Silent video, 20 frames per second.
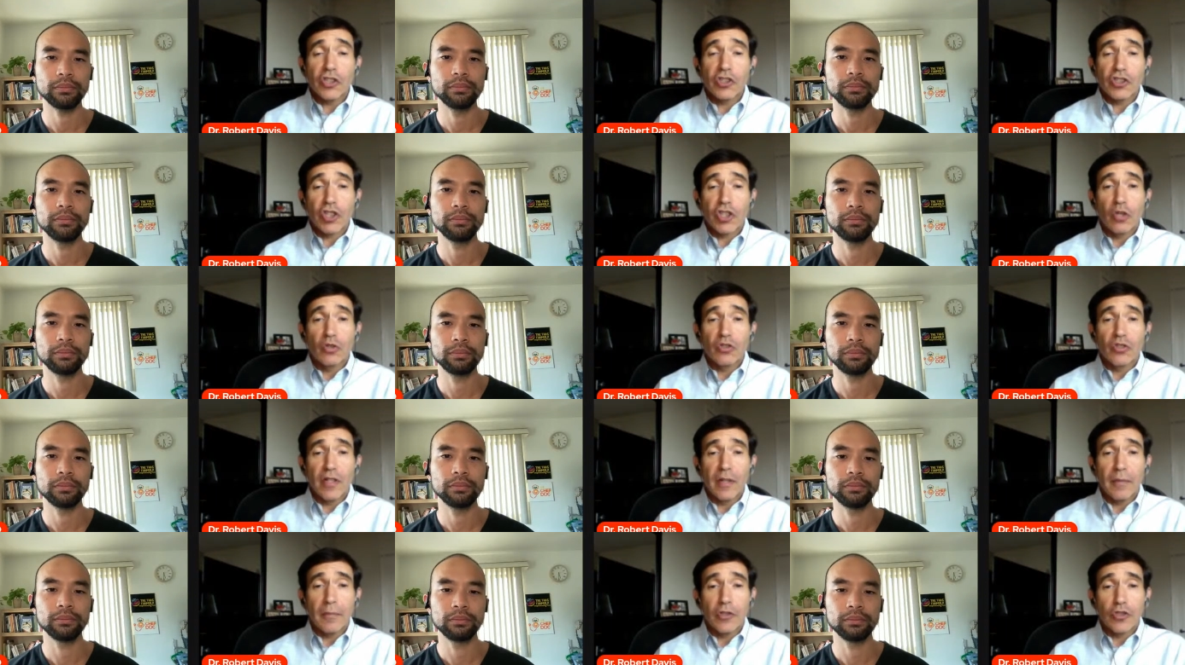Speaker 1: shows that
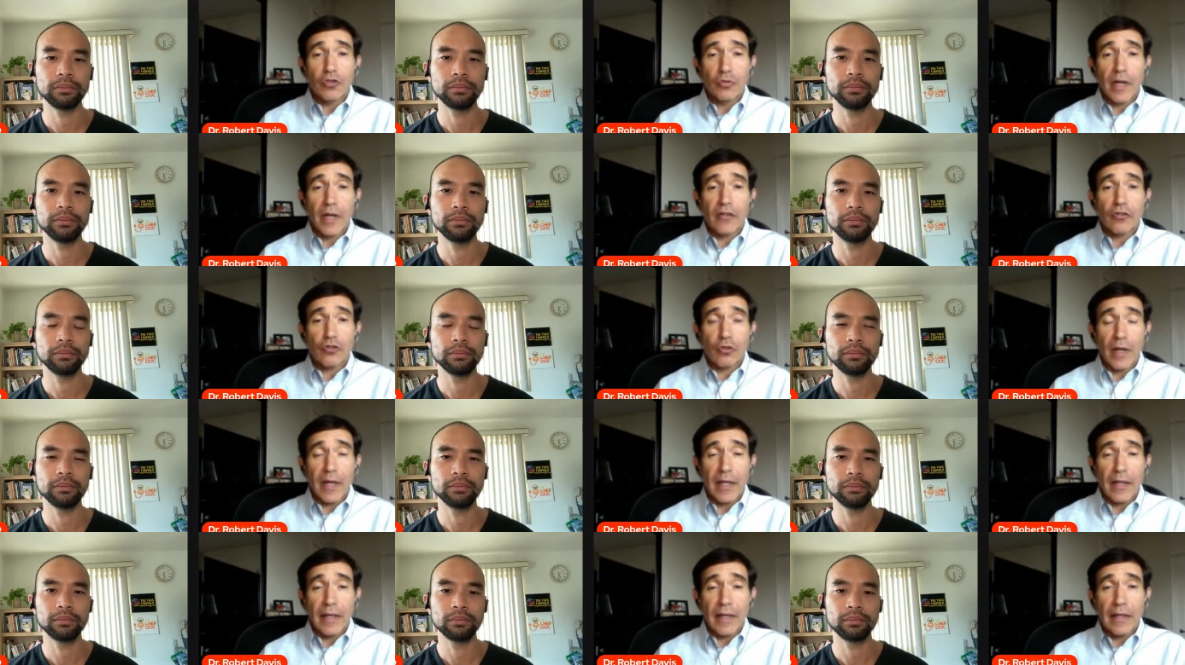strength
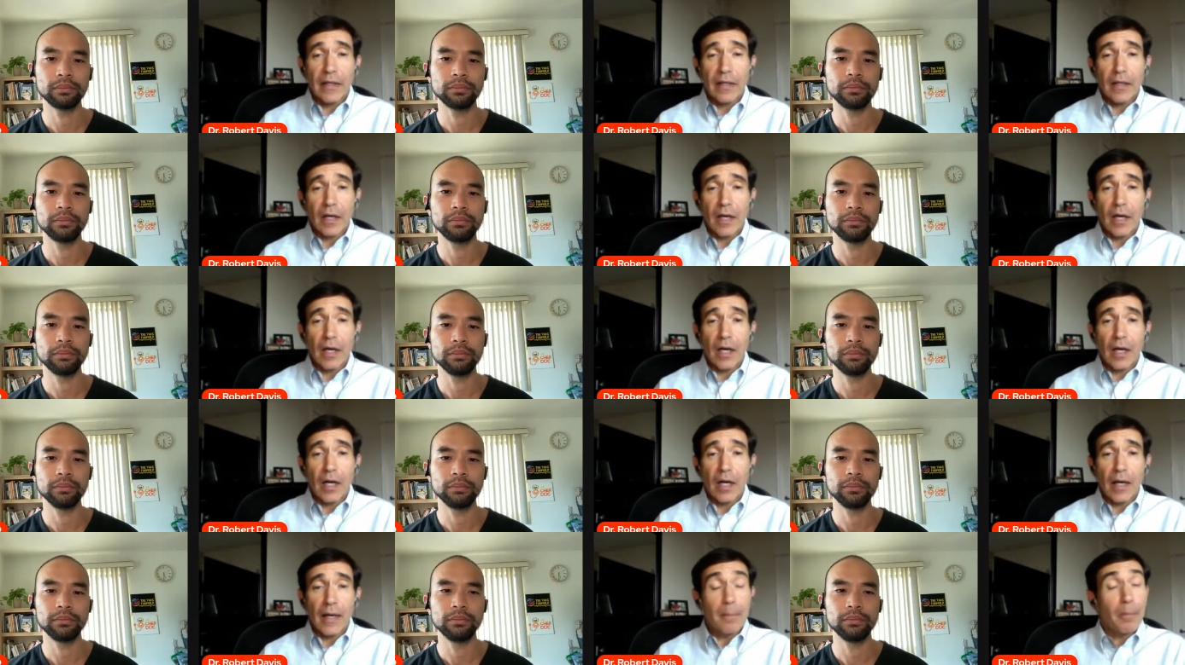training uh,
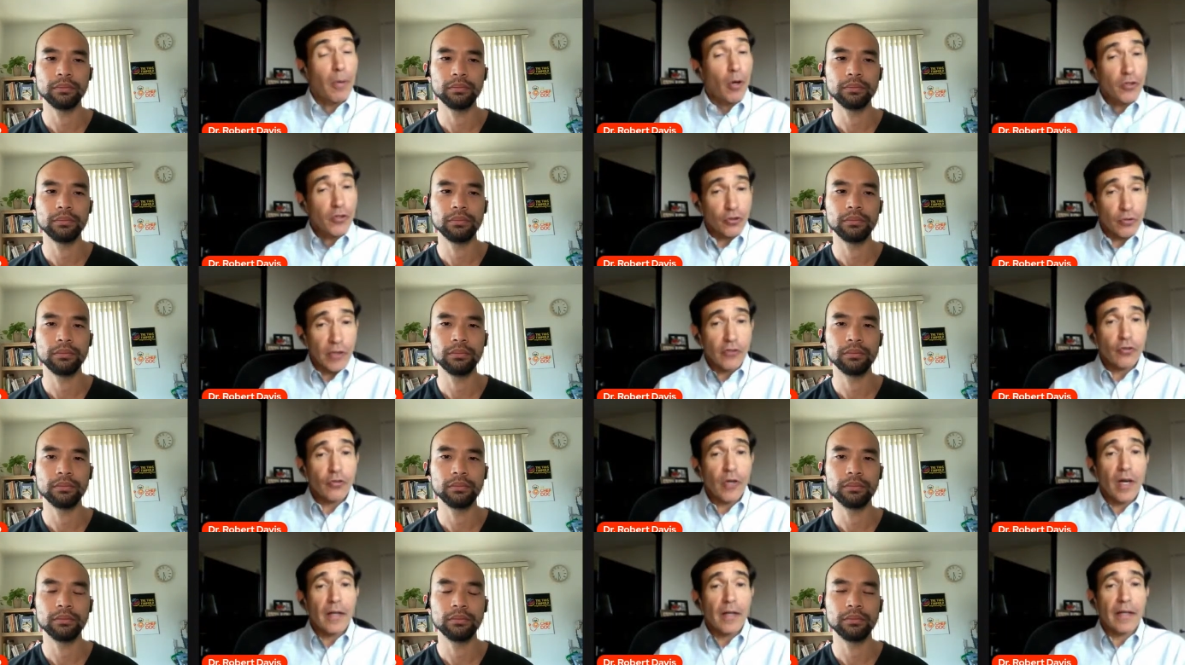both strength
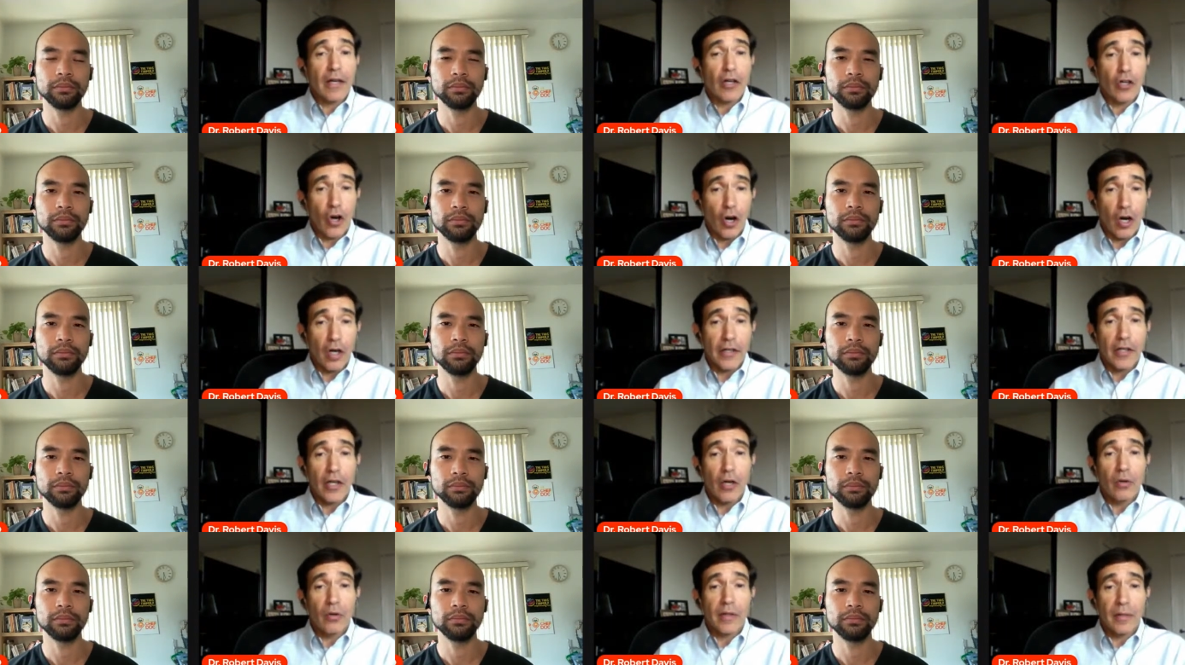training and
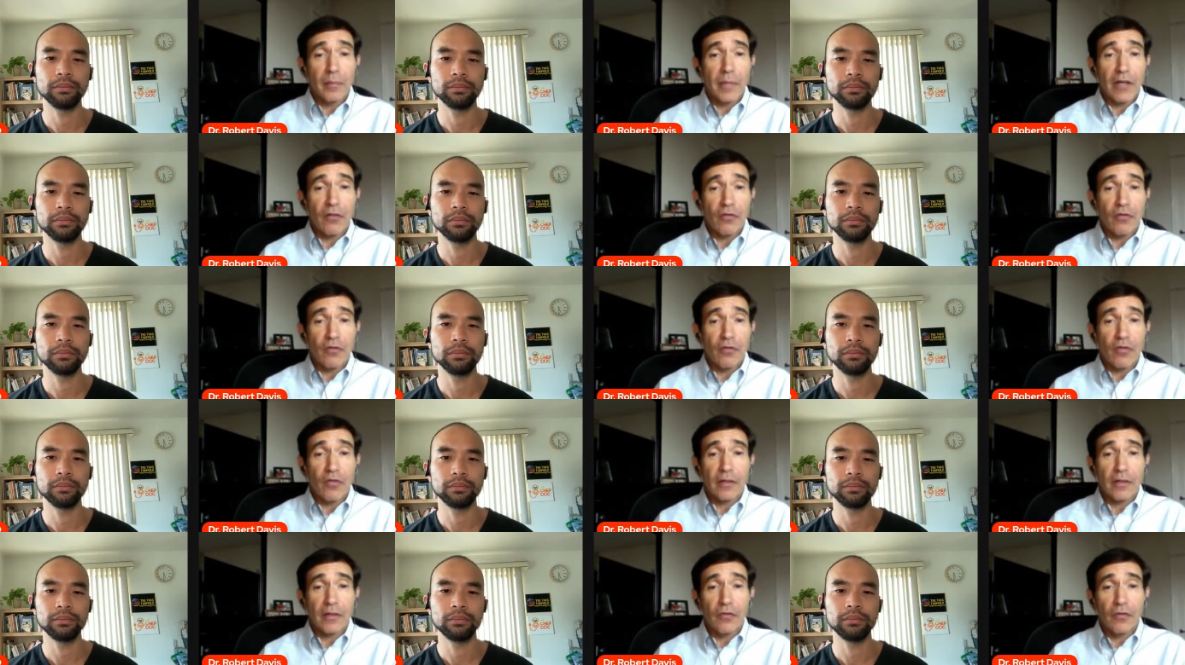cardio can be
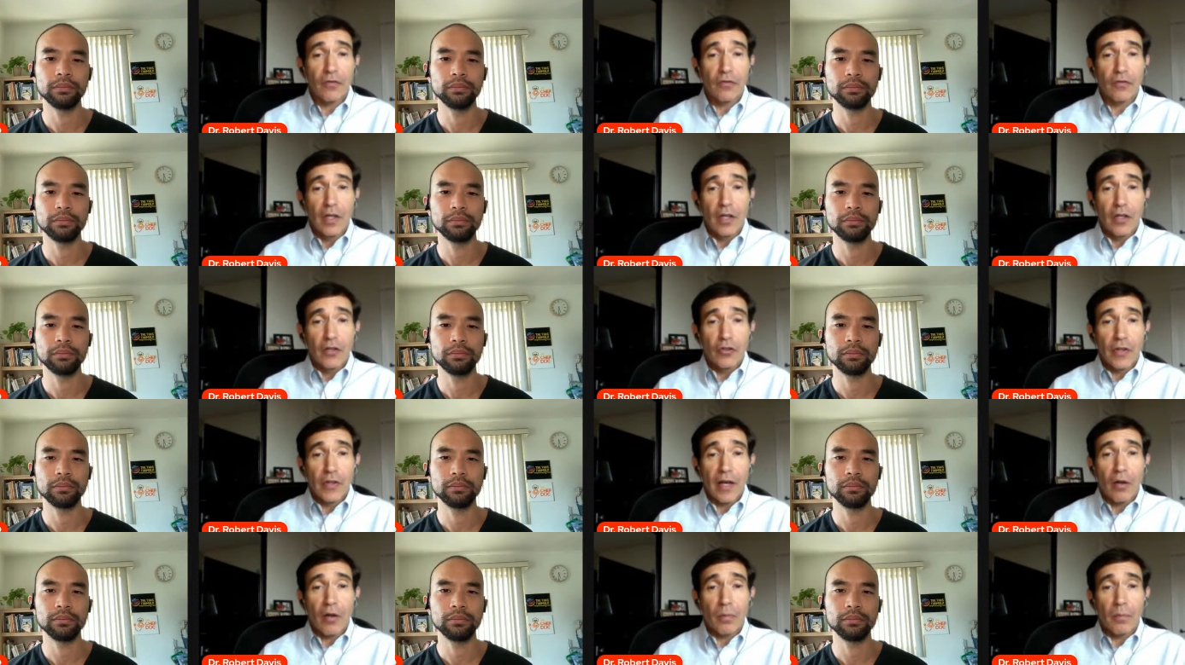effective
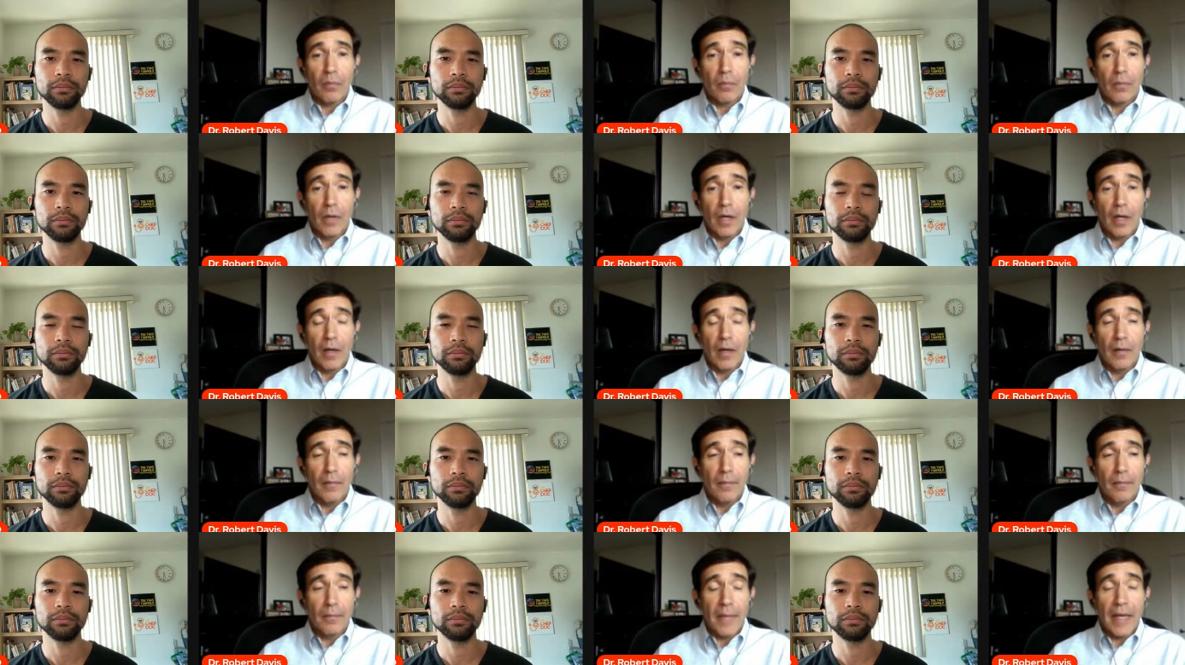to help
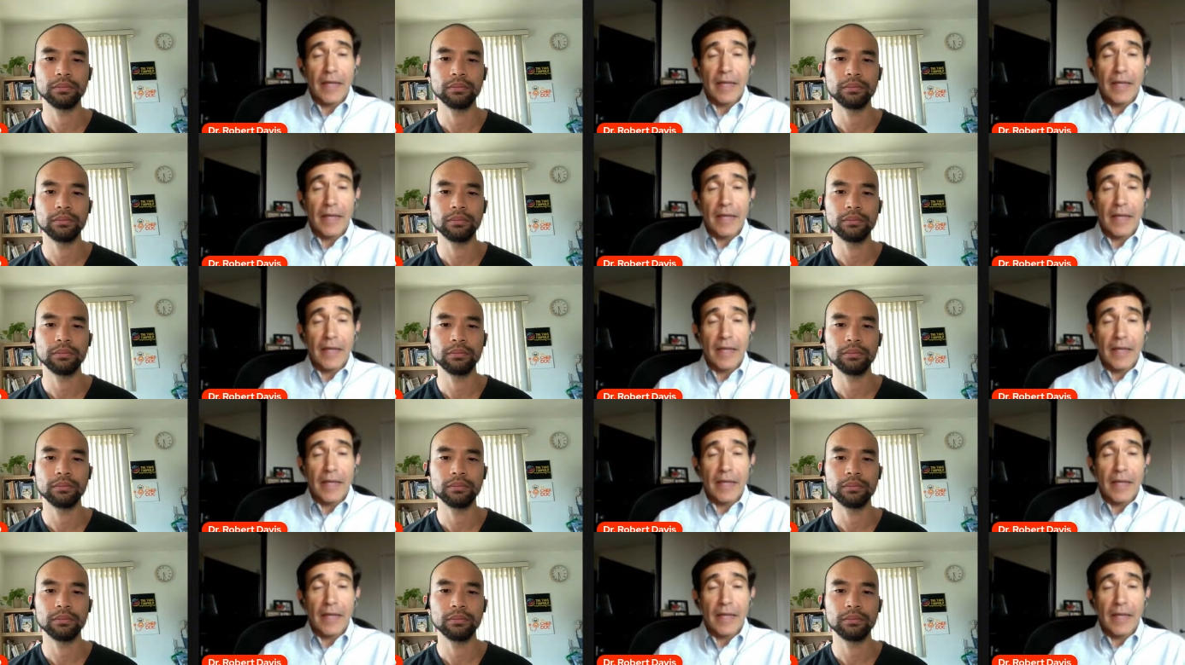uh,